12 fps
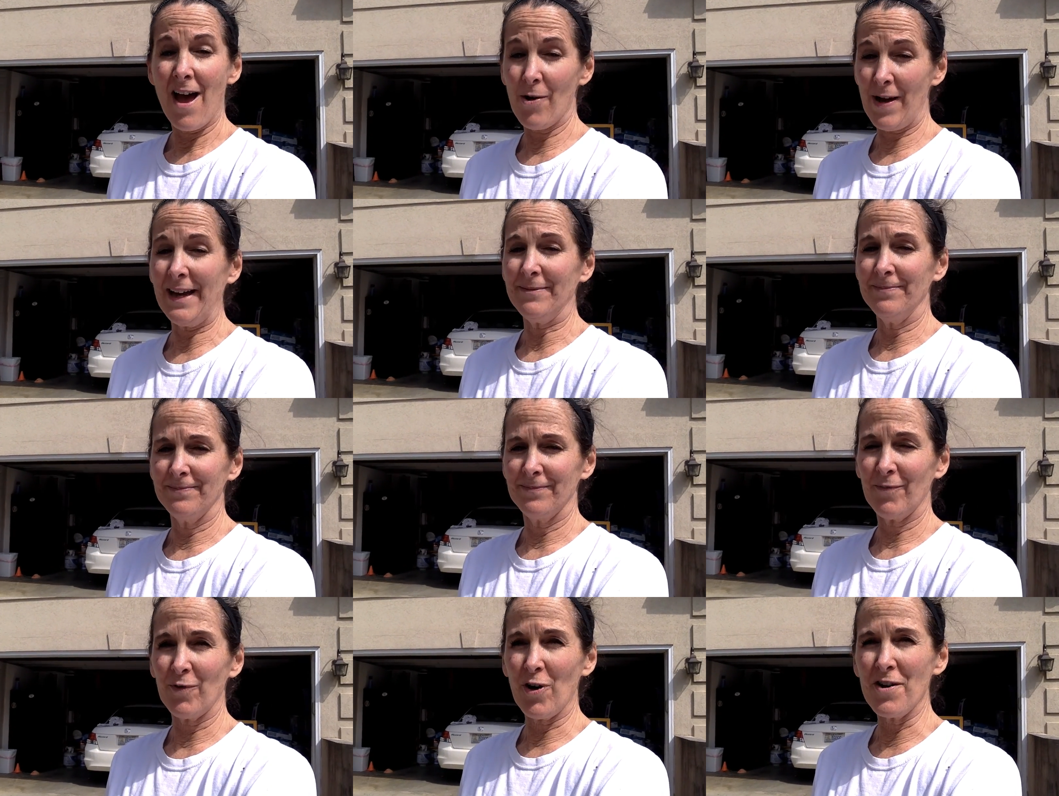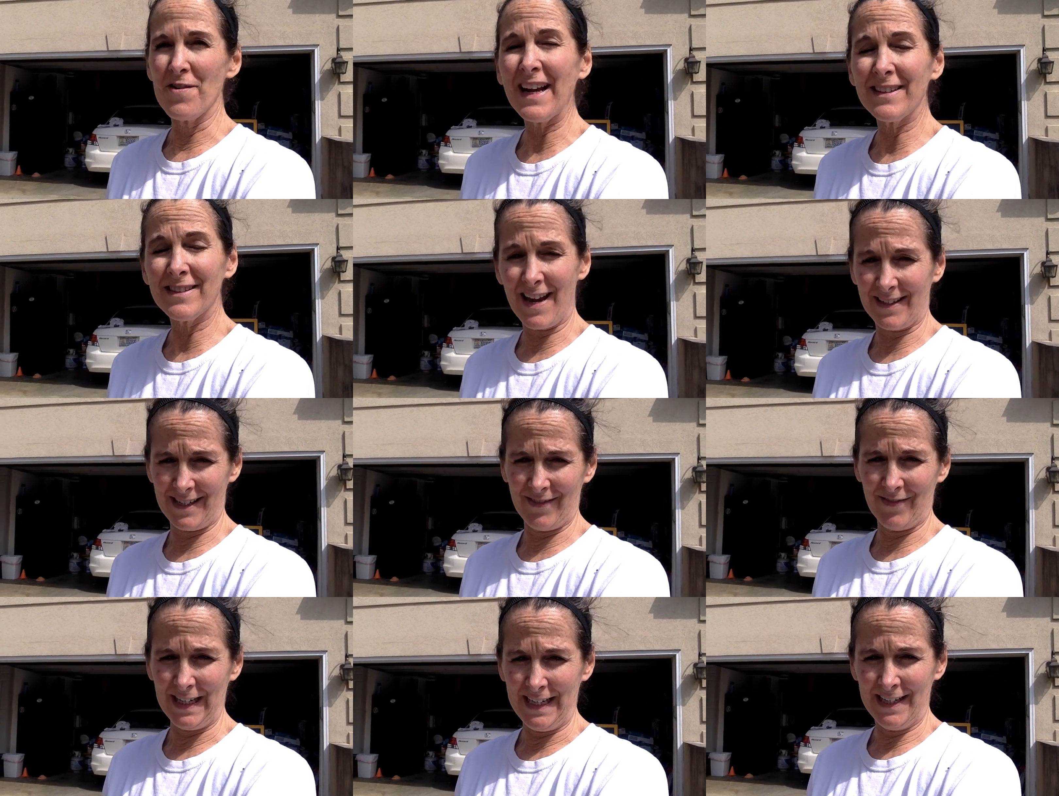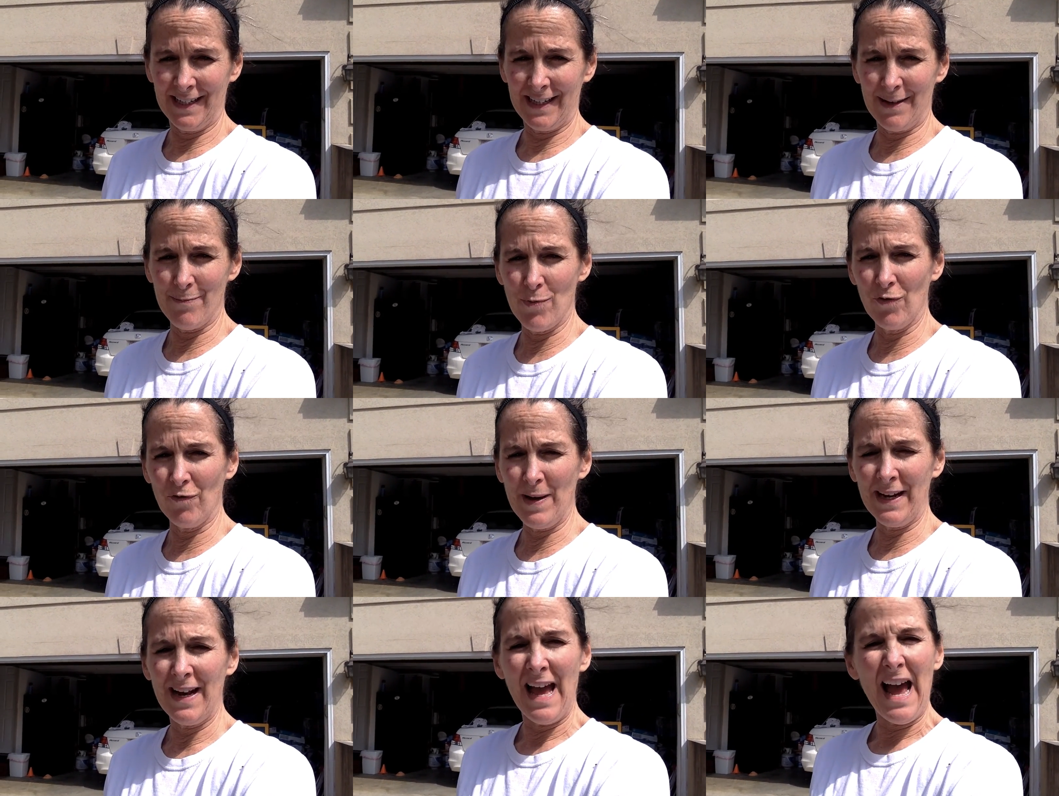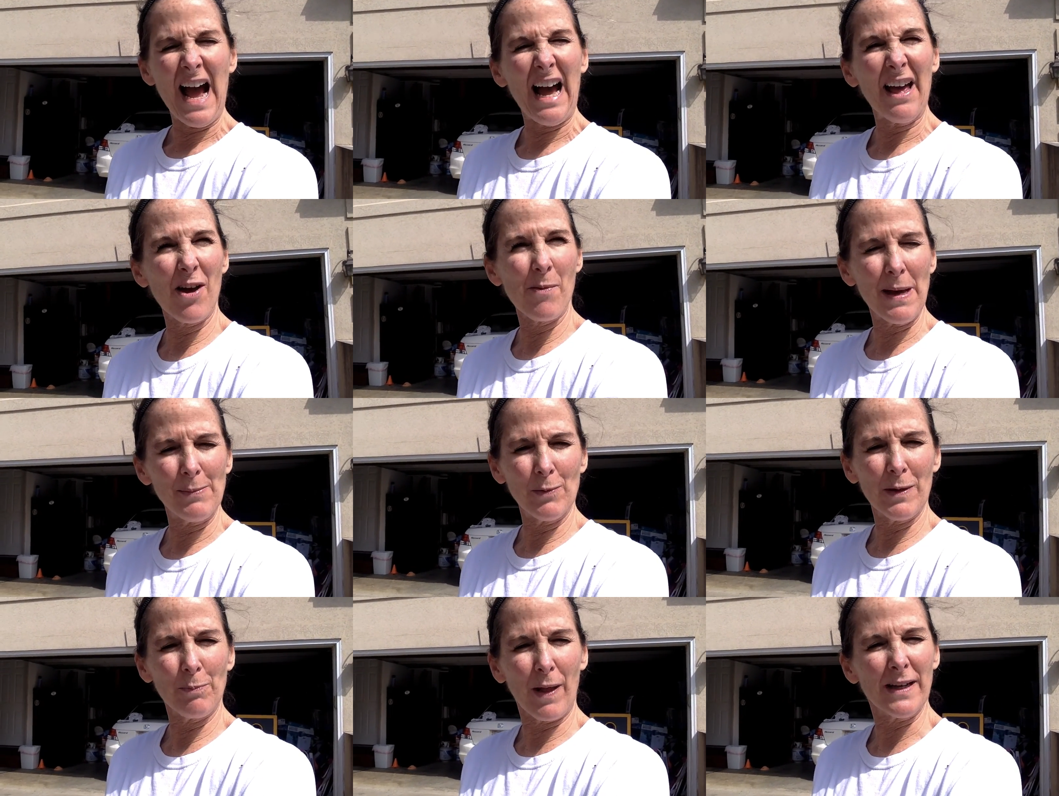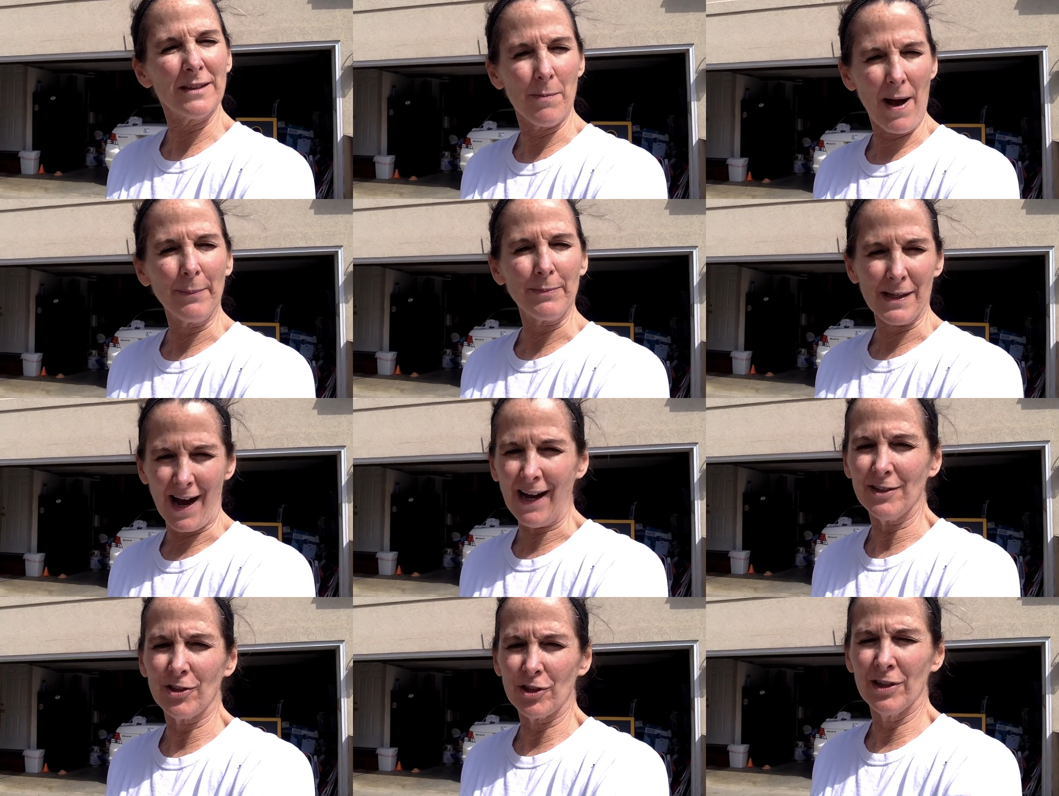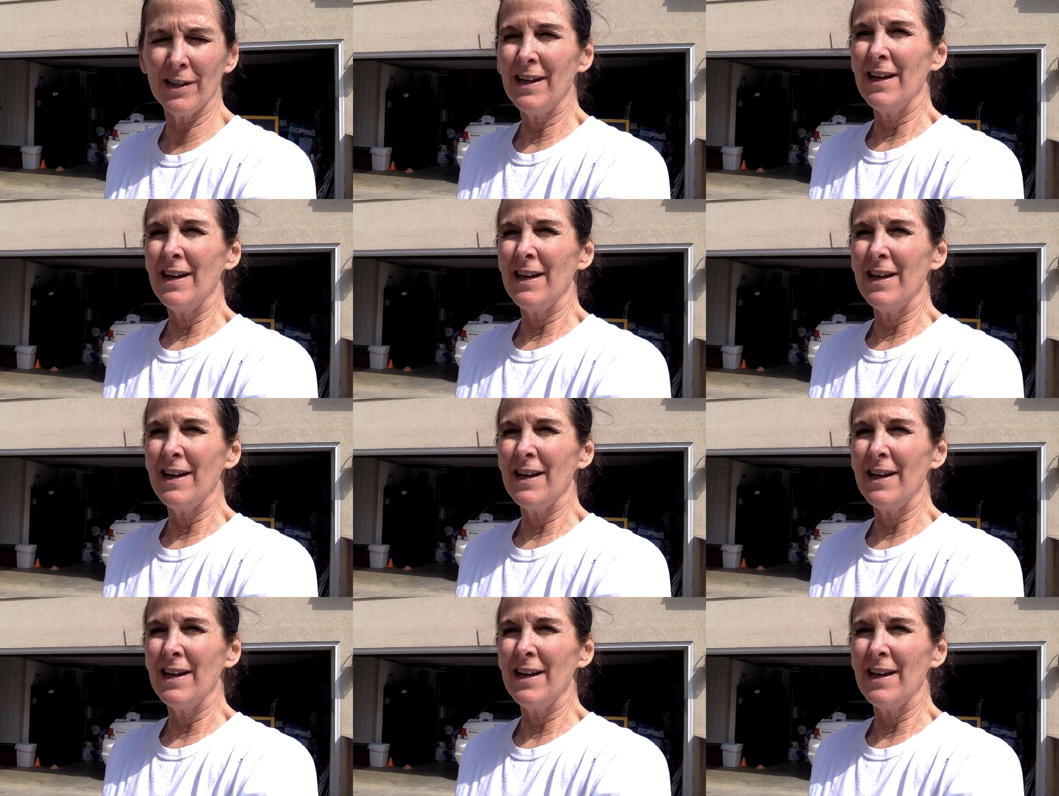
Okay, for our next activity in movement, I thought maybe we'd play some hopscotch.